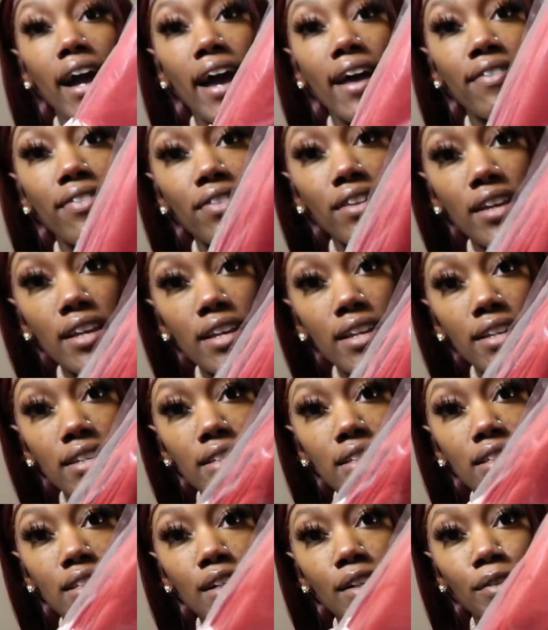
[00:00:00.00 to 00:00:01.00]
got this.
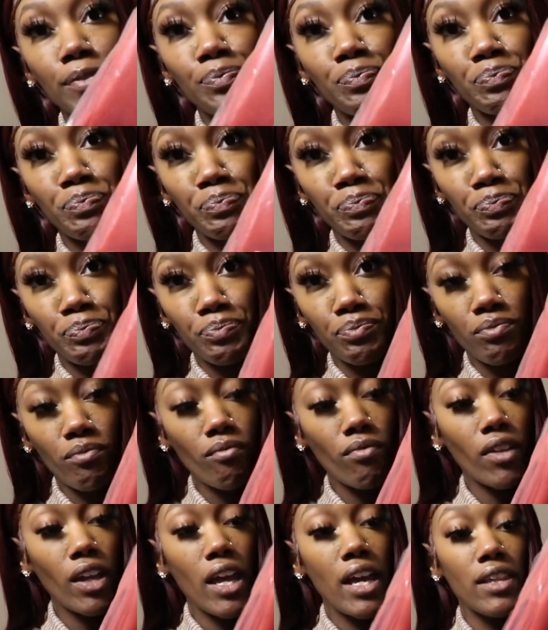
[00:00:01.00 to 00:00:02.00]

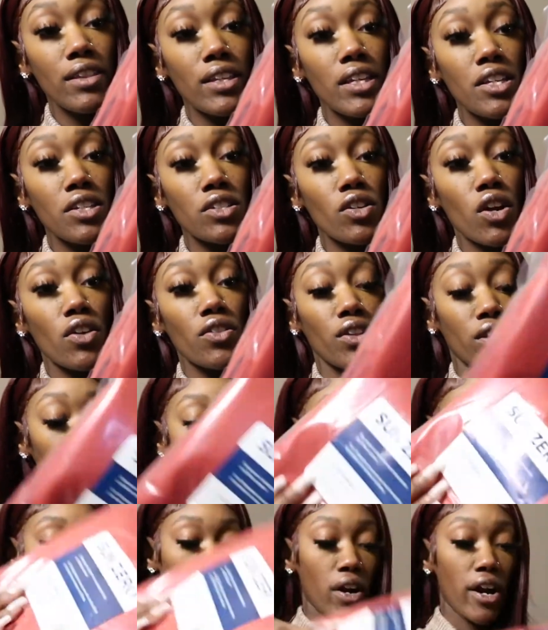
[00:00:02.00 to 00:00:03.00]
And these are the
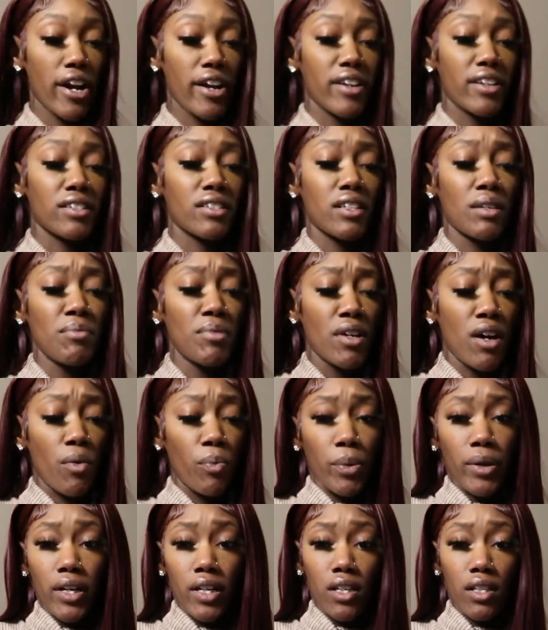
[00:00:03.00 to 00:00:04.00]
long curtains. Let me
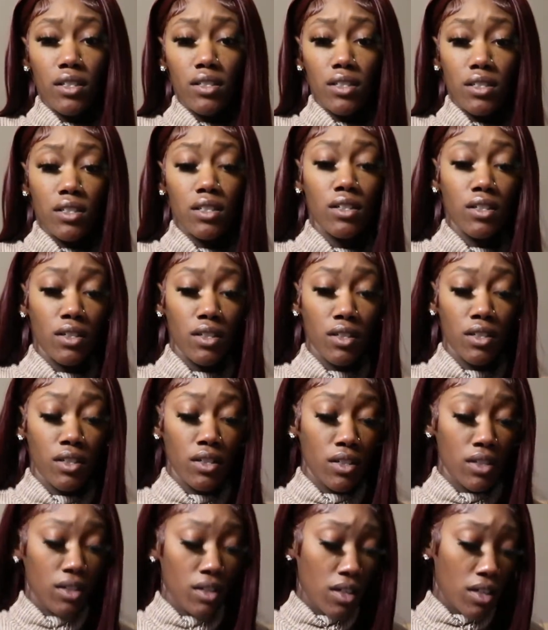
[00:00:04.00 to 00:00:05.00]
open these.
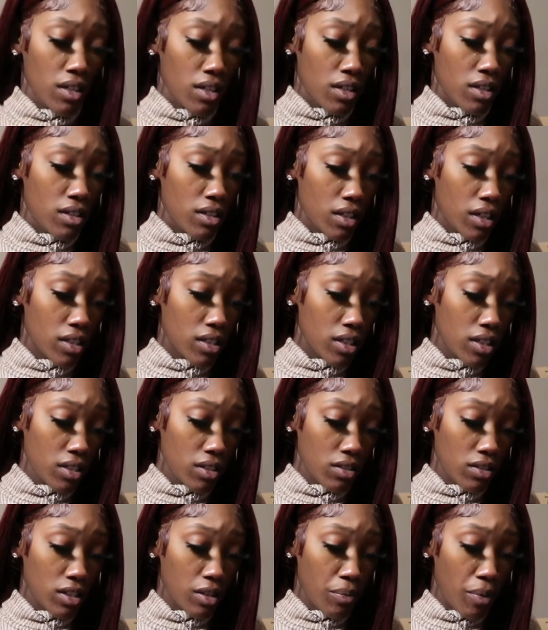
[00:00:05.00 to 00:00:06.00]
Because these
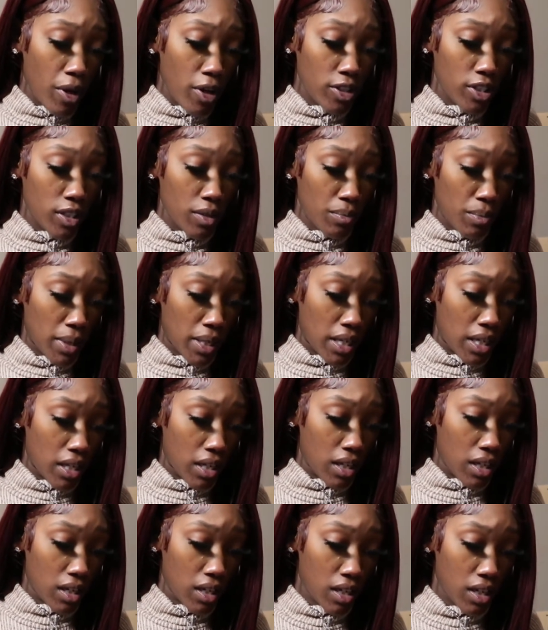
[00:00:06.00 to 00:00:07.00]
are supposed to
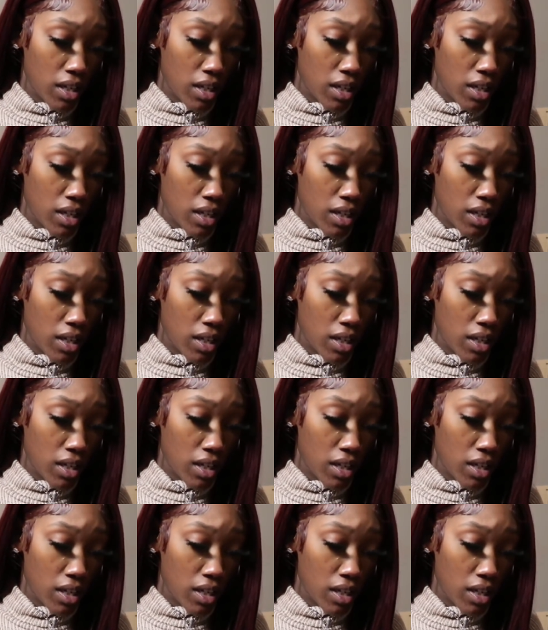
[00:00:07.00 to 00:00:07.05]
be